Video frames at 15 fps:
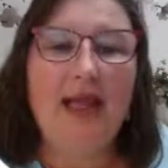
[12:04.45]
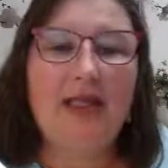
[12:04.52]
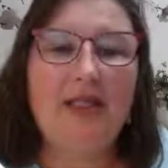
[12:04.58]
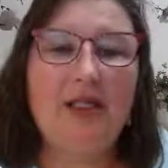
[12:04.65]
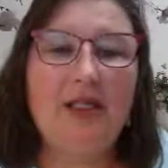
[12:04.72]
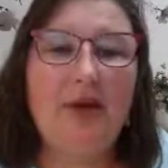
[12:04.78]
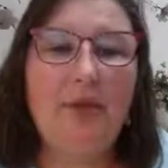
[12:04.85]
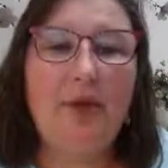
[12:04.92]

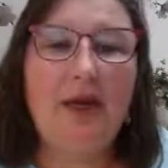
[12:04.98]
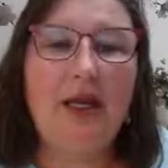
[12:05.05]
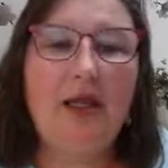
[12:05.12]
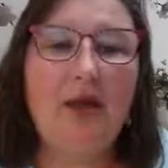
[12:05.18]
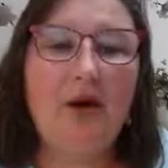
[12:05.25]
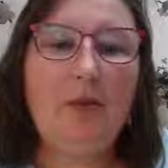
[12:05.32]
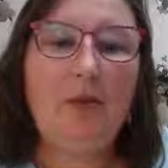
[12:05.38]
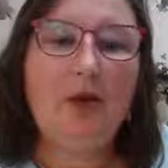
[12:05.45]
And so putting a
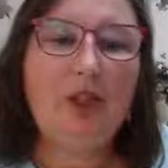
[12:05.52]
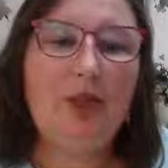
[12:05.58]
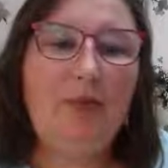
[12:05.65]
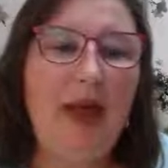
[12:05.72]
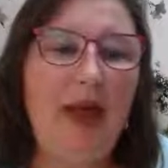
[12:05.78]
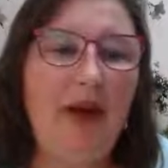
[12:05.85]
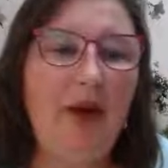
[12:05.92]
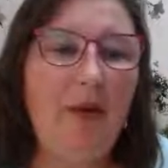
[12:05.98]
little mulch
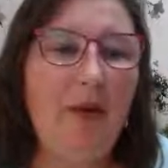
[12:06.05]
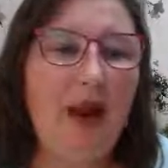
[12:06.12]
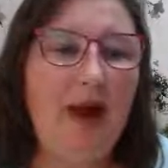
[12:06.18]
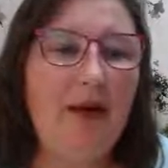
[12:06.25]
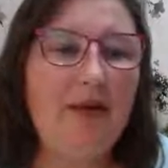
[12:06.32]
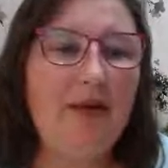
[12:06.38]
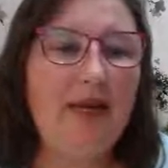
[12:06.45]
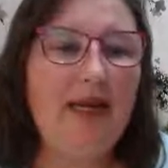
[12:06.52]
bed
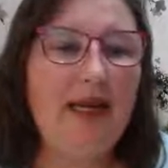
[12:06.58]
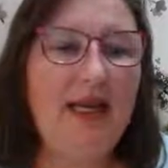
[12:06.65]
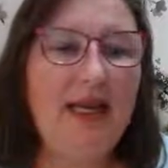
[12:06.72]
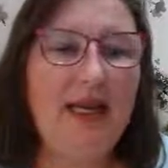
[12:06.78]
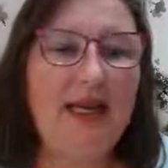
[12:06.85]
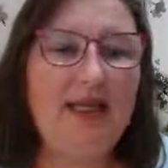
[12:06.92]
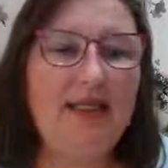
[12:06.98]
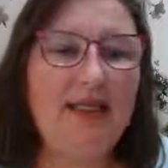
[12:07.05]
around
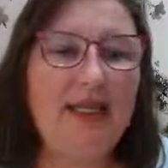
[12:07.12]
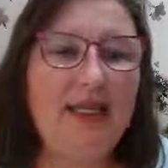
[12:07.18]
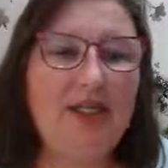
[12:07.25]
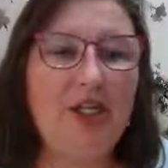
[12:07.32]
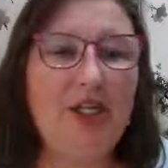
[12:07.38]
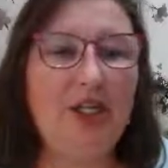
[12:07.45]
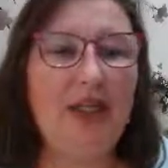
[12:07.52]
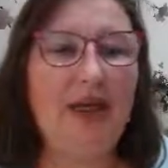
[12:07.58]

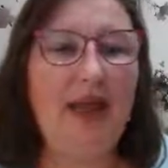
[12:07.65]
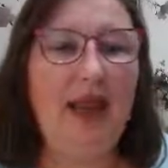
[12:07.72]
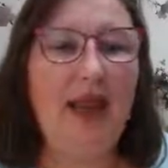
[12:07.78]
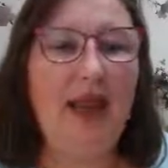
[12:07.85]
is good.